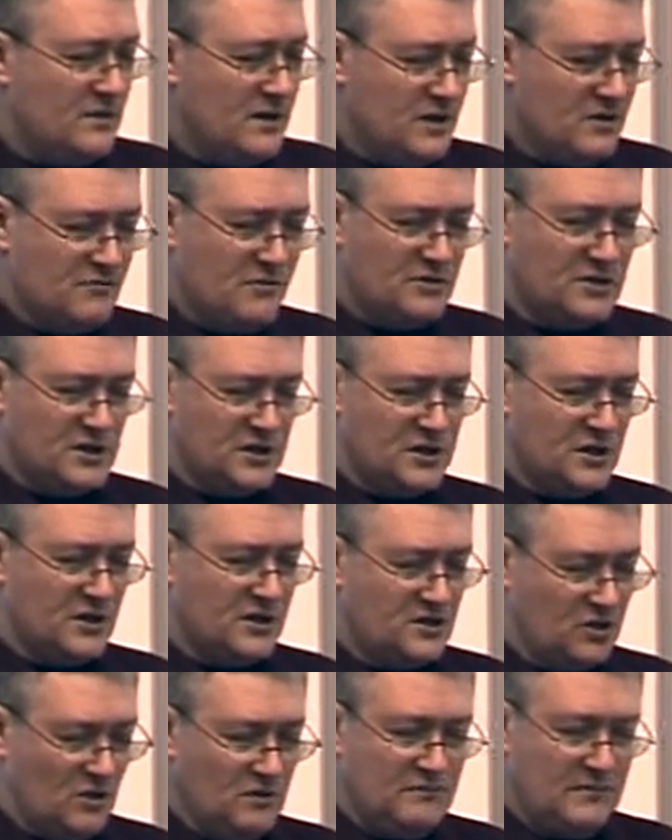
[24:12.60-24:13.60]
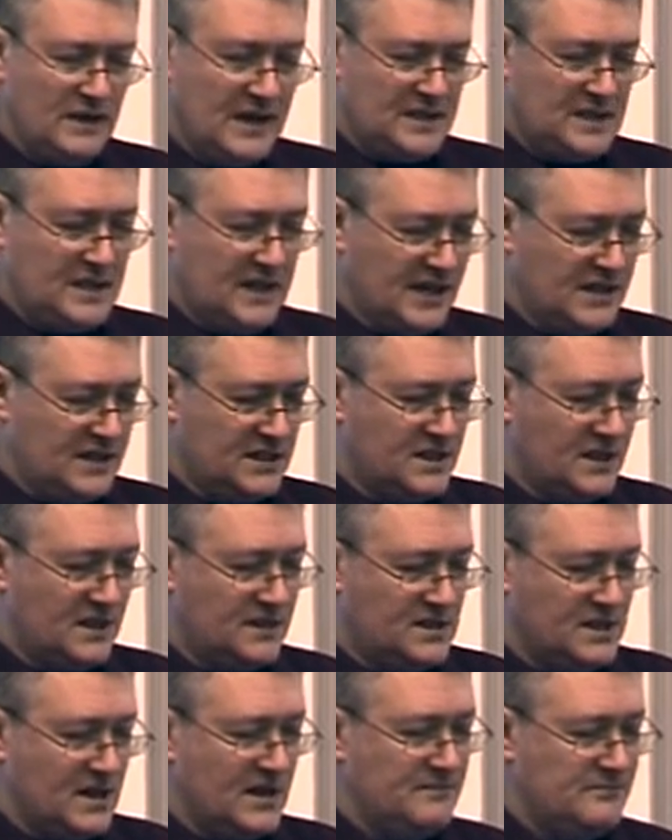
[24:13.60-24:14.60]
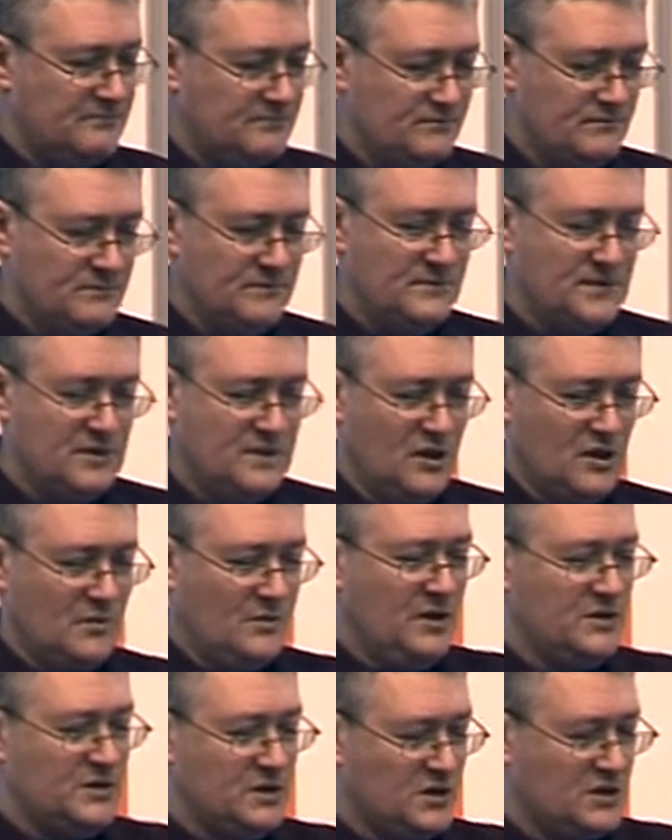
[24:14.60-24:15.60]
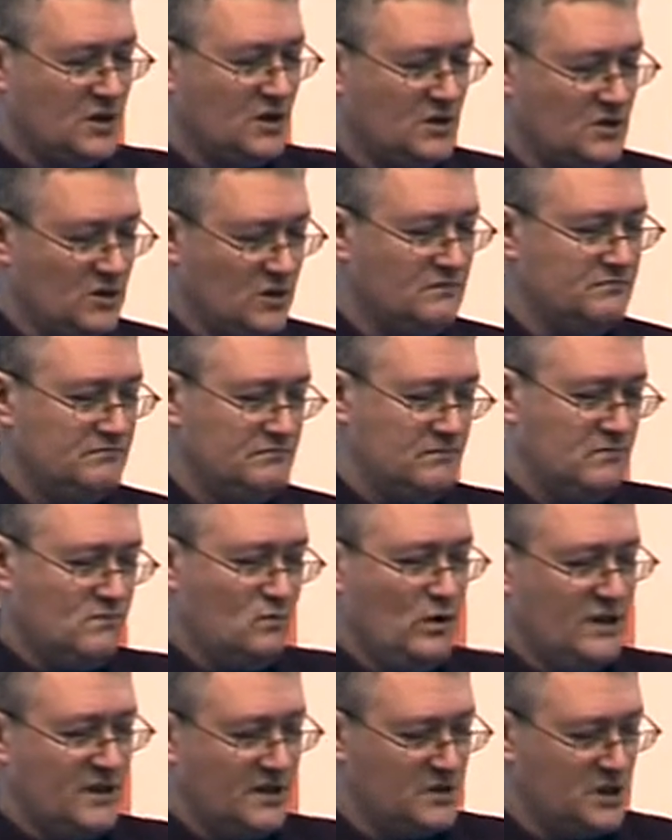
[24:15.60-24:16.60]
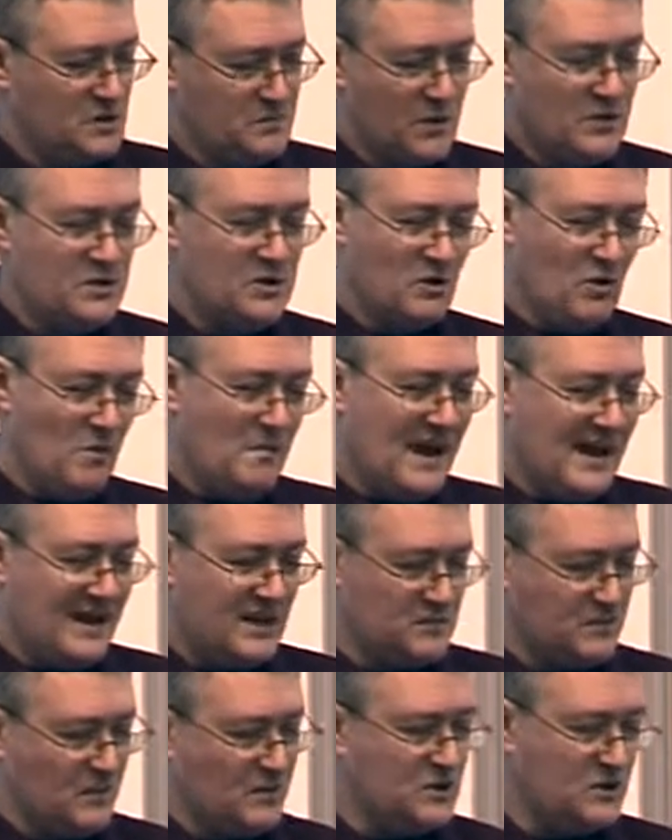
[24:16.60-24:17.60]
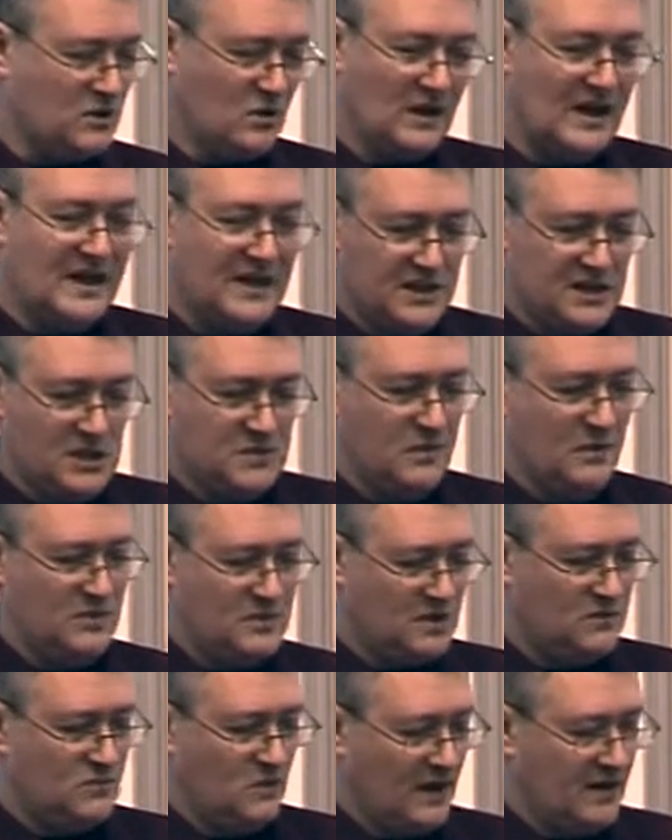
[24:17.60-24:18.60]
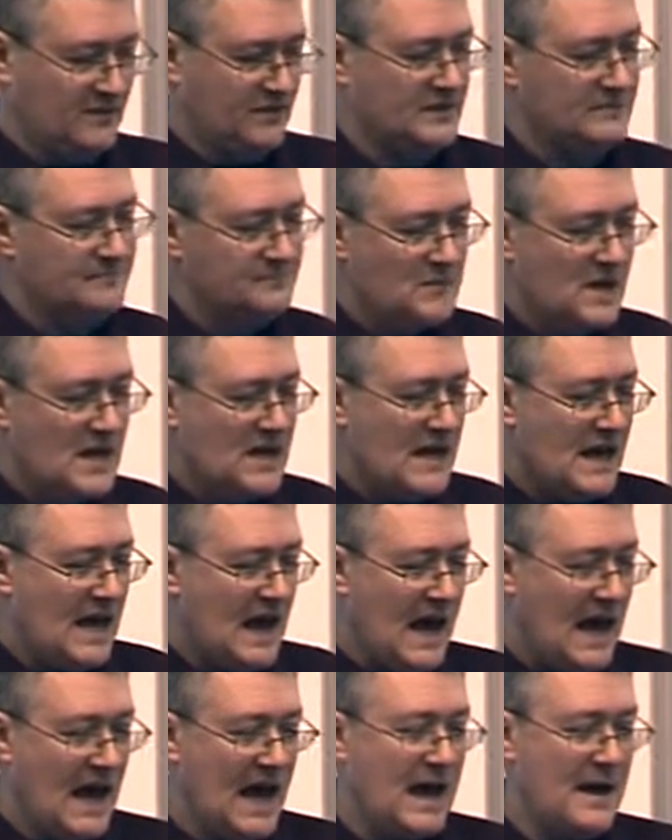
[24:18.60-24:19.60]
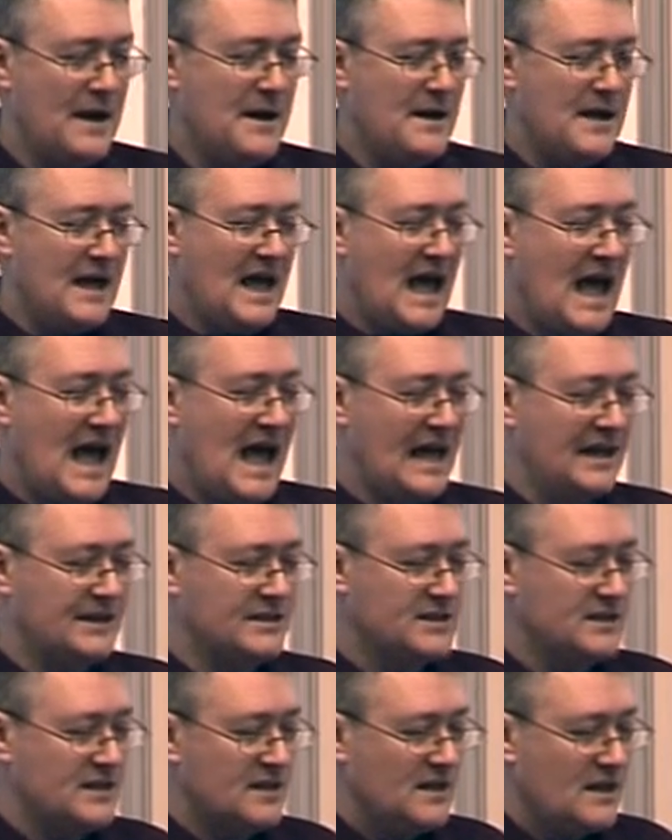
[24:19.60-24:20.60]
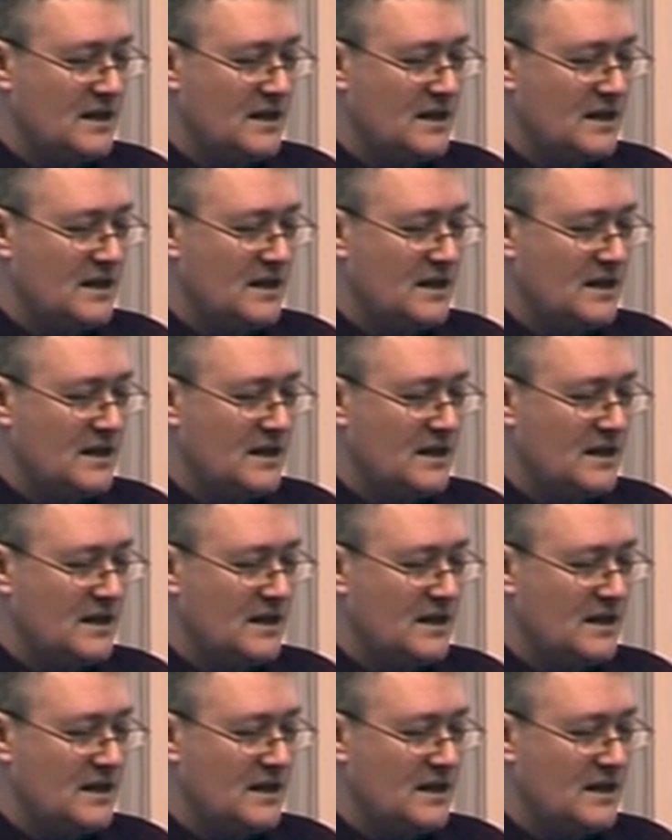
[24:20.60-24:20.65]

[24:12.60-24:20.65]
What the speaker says: your router's turned on, it's connected to the internet. Your computer's turned on, Windows is booted, or Mac is booted, or Linux is booted, whatever. And